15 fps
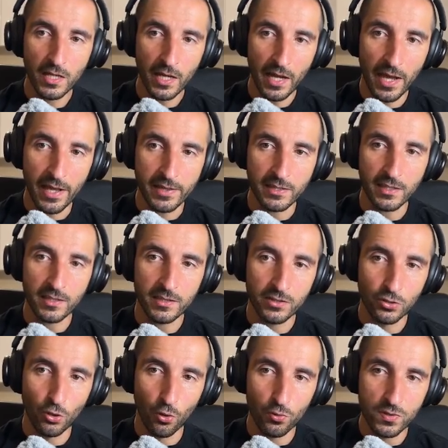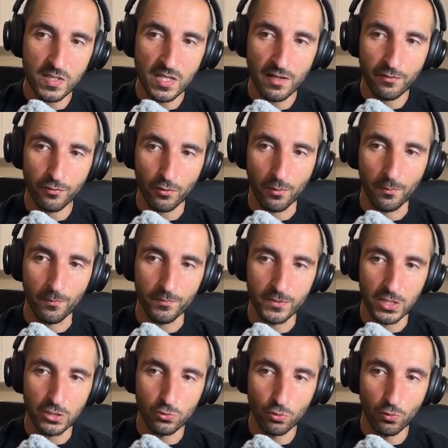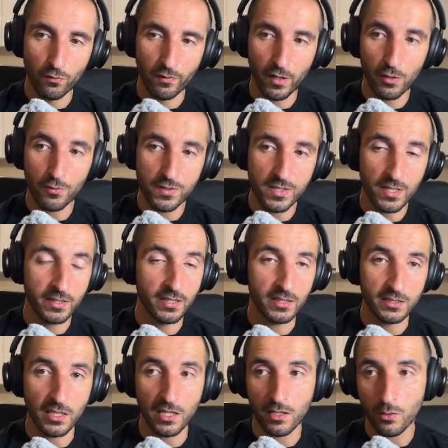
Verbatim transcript: and those from the true values that are